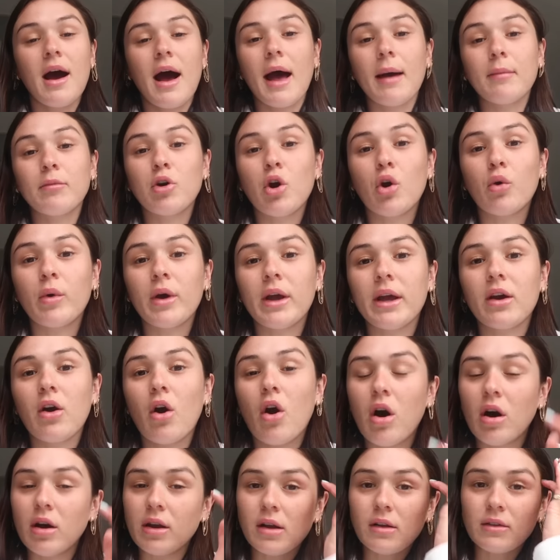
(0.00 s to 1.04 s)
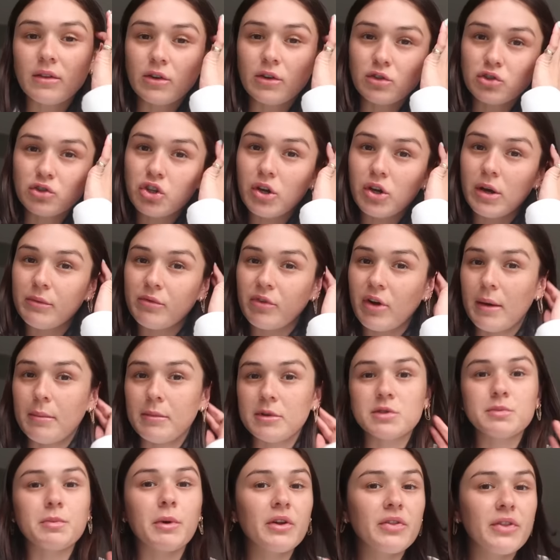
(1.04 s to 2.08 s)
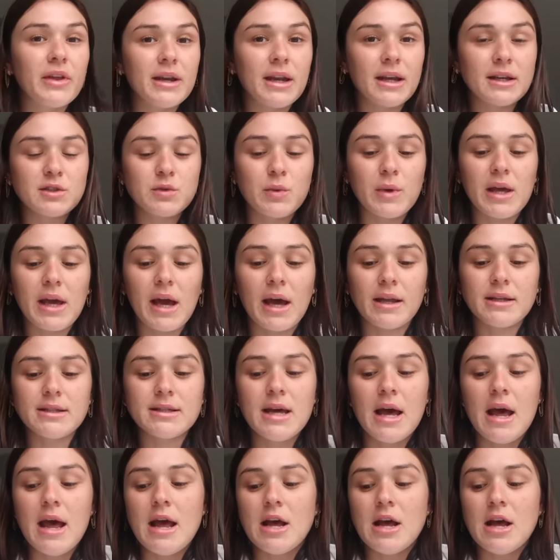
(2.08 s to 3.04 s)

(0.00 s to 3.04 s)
I'm going on a little trip for Emma's birthday next weekend.